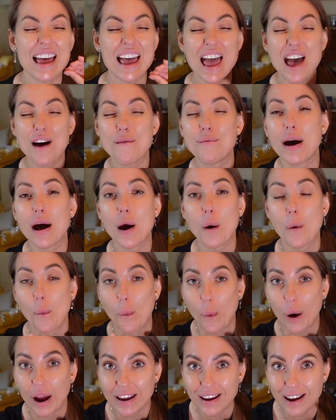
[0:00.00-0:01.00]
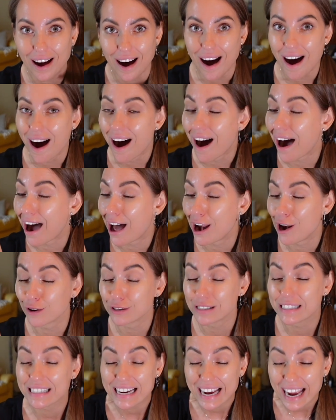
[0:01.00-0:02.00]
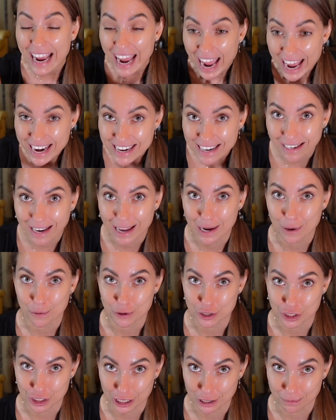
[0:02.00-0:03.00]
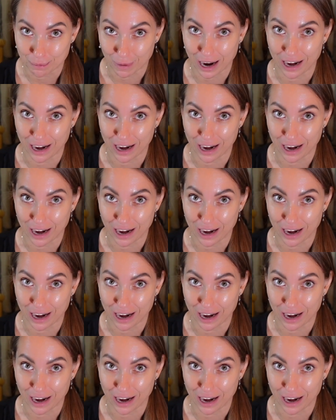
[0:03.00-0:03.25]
ever way I learned any language in my